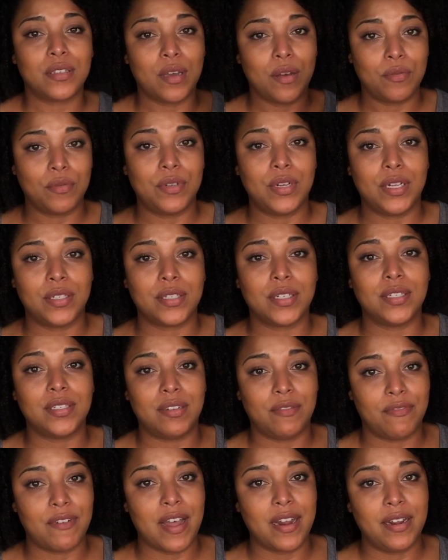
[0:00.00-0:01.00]
coconut
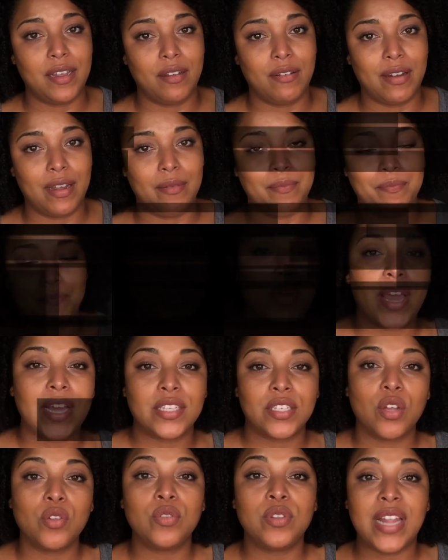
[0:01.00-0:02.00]
defining cream. Okay,
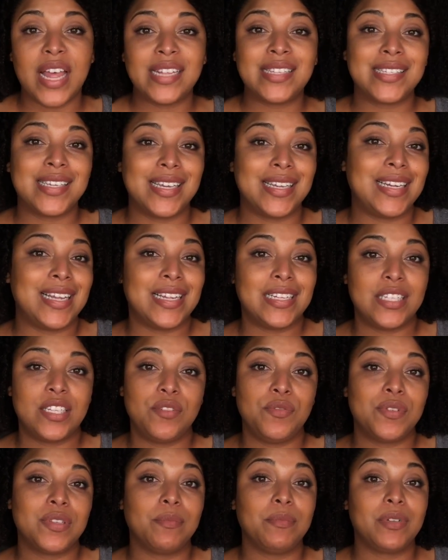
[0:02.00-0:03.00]
so let's get
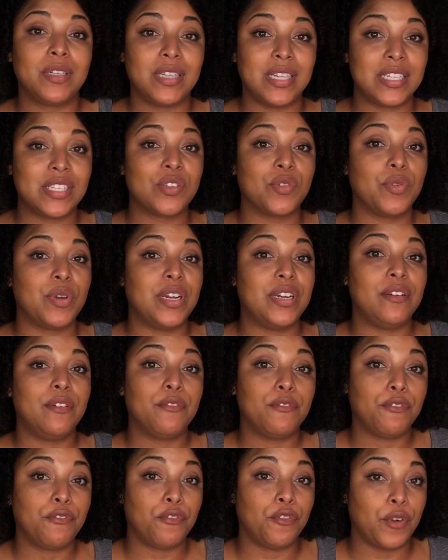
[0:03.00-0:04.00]
into some glycerin
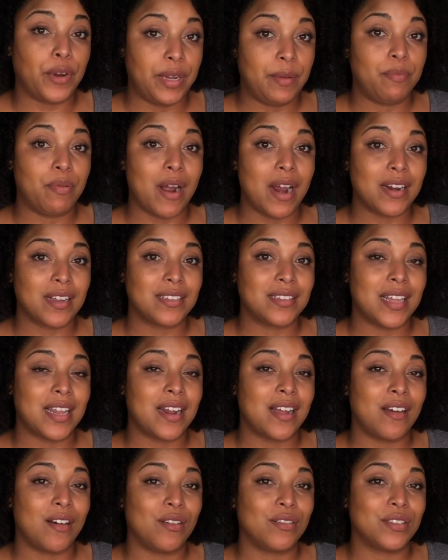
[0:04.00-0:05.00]
free products
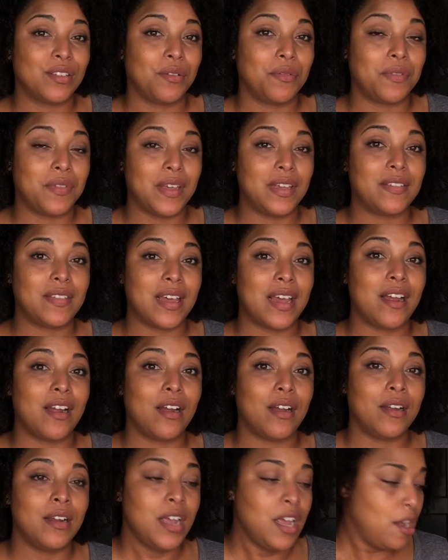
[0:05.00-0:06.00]
that I also think that
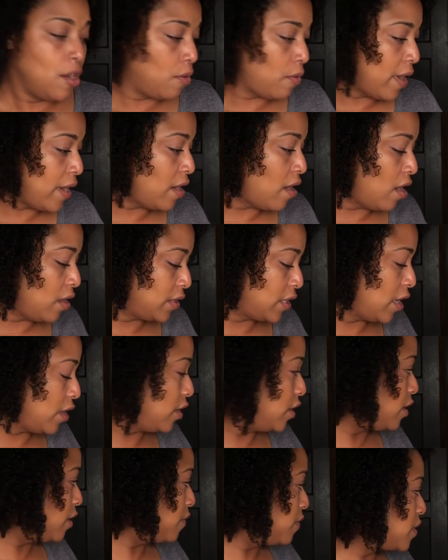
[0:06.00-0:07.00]
are great
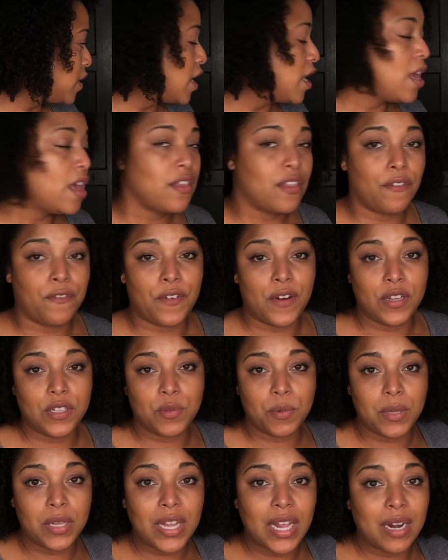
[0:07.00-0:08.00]
alternatives. The
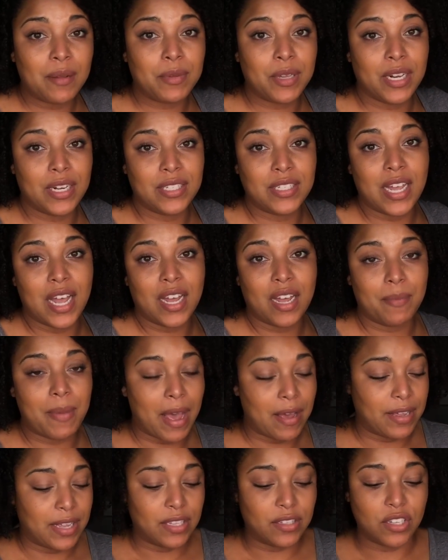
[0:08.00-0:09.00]
first one that I'm going to talk
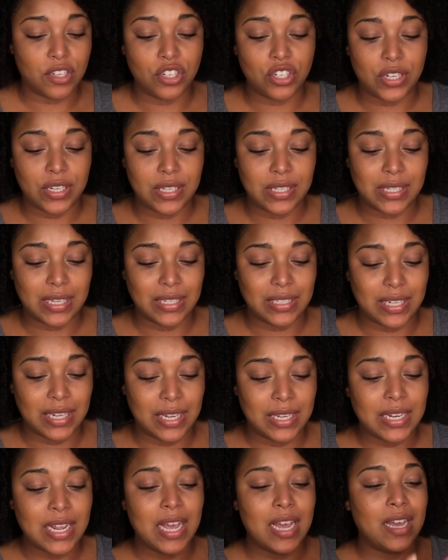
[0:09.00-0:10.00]
about is the
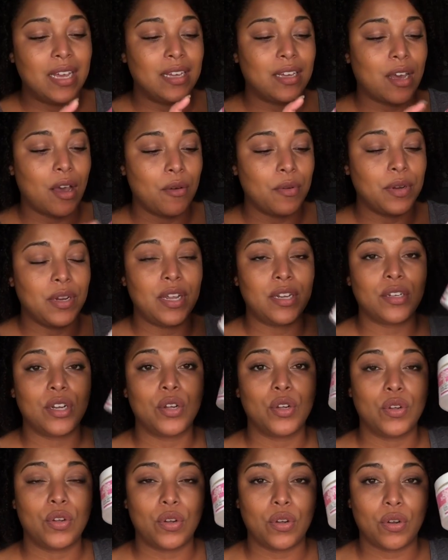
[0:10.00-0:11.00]
SheScentIt Coconut